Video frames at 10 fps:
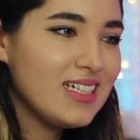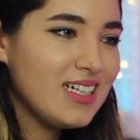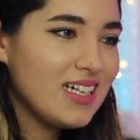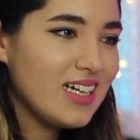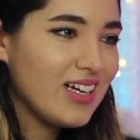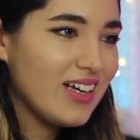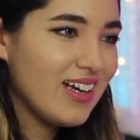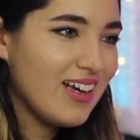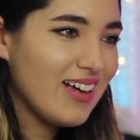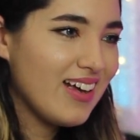
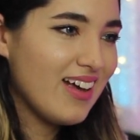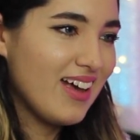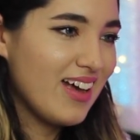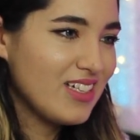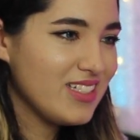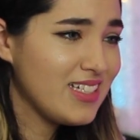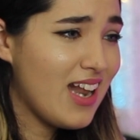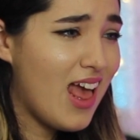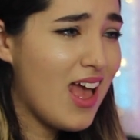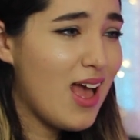
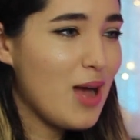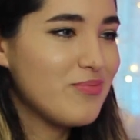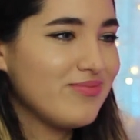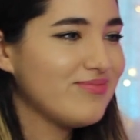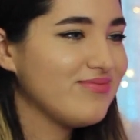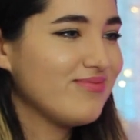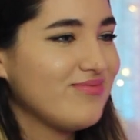(no one is talking)